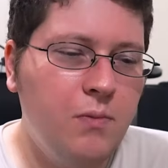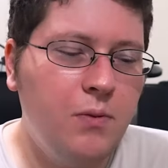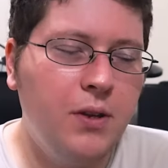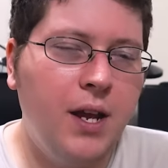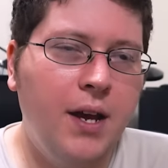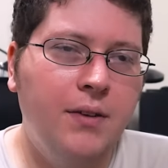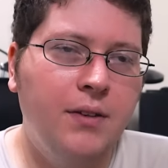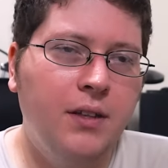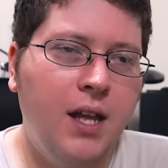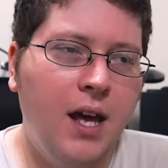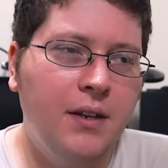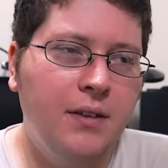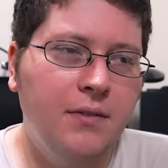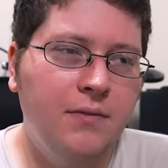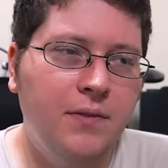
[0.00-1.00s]
Put out a
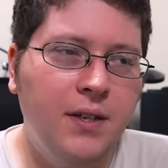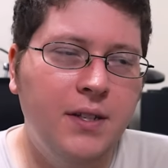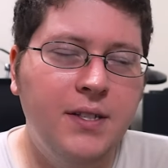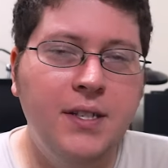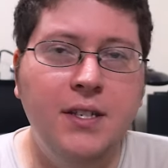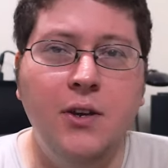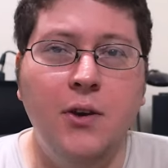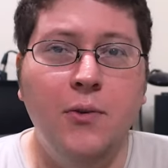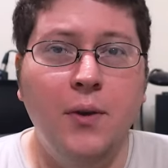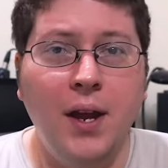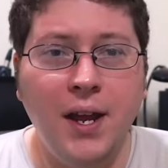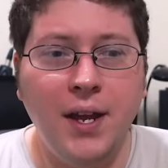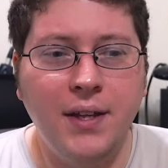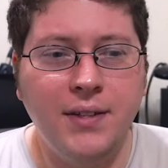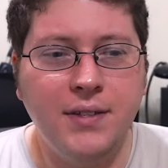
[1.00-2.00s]
lot of TKO
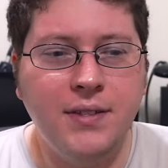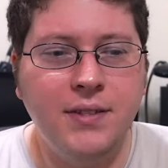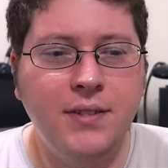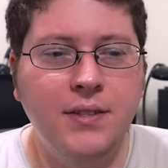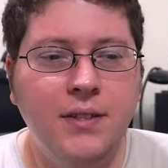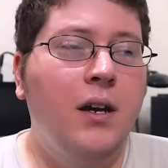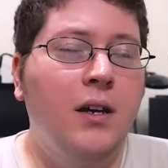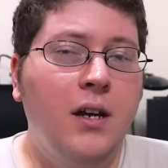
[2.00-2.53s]
rants,